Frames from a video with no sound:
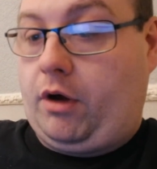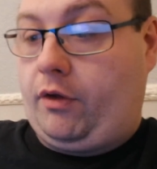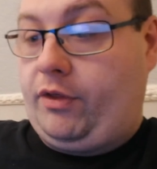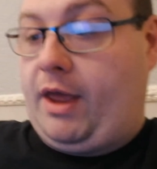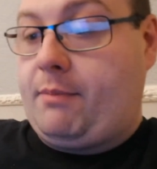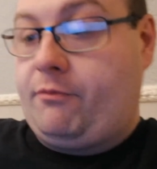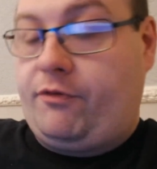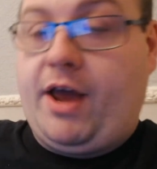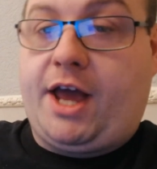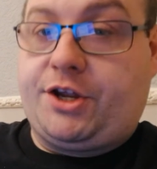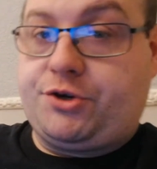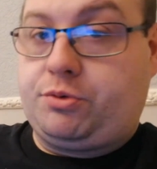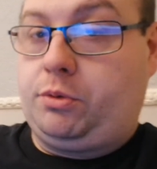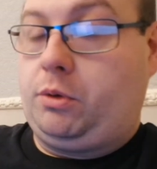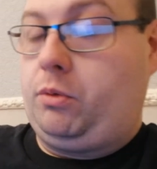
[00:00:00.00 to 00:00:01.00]
them
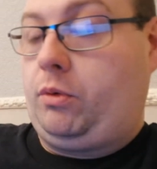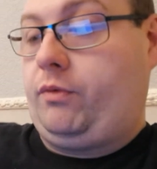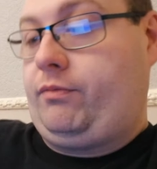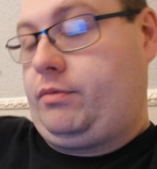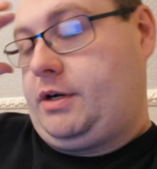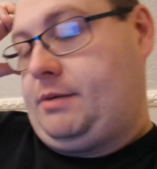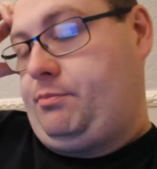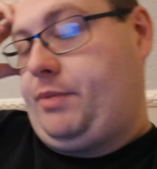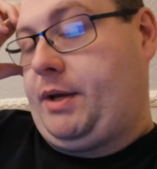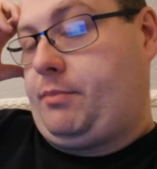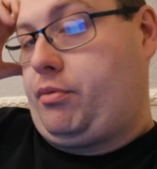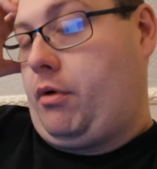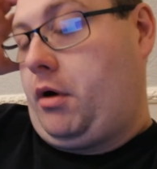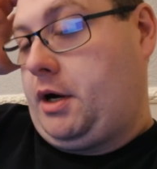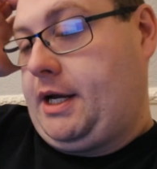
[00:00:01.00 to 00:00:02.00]
virtual big
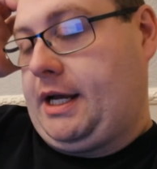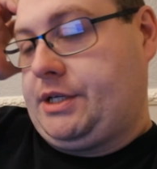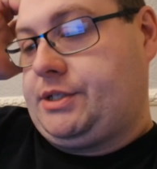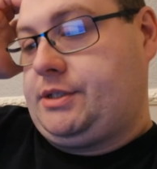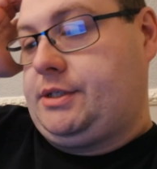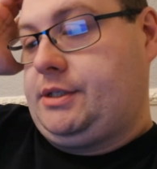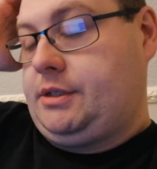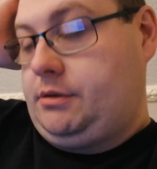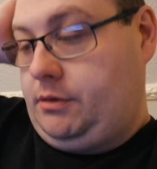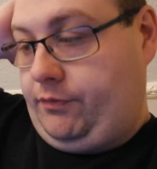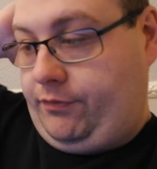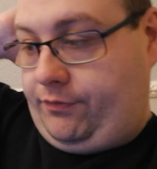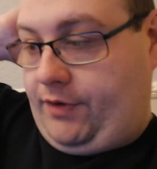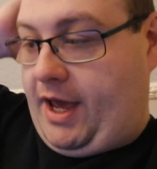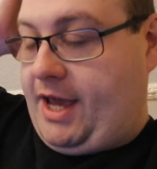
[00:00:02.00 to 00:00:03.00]
broadcast
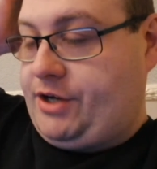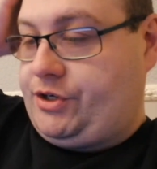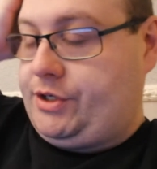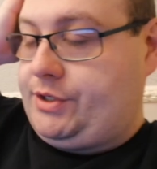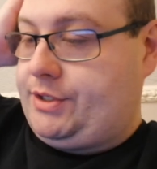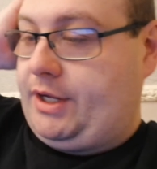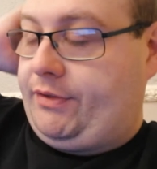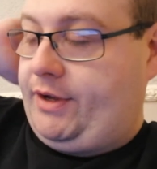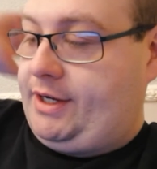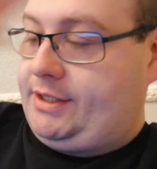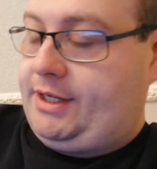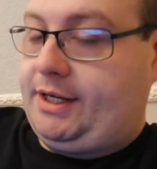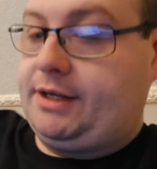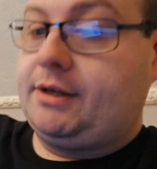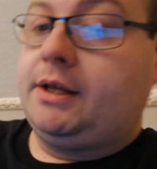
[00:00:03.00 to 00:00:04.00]
versions that they
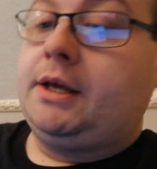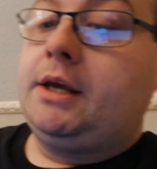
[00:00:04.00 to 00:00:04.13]
did.